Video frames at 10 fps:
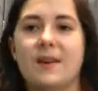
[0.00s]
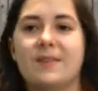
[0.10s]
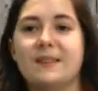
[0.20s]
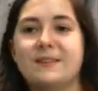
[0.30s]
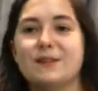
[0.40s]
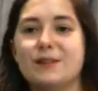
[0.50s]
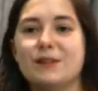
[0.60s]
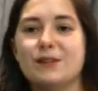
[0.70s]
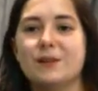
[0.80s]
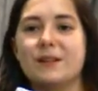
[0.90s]
This is your
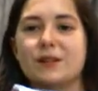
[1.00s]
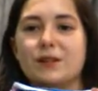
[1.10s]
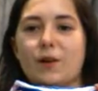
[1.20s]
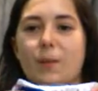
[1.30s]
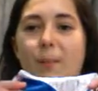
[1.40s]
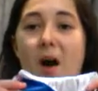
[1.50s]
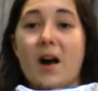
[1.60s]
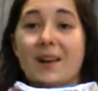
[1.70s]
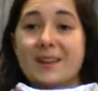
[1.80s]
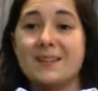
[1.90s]
traditional
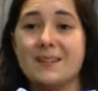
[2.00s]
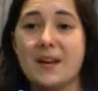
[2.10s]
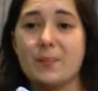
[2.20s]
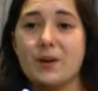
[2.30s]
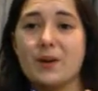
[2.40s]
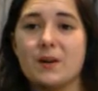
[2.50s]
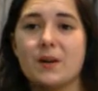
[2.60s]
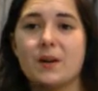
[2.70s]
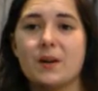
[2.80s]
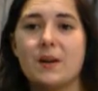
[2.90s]
pocket diaper.
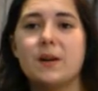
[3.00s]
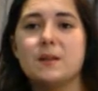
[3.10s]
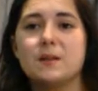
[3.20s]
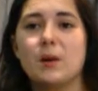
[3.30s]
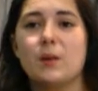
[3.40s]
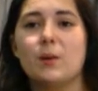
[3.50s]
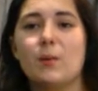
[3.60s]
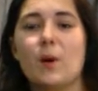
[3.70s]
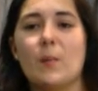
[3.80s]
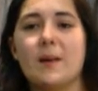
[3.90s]
So you
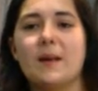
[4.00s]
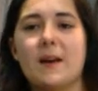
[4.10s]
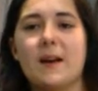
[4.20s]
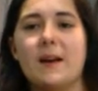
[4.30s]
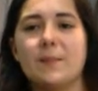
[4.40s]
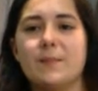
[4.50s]
open it up,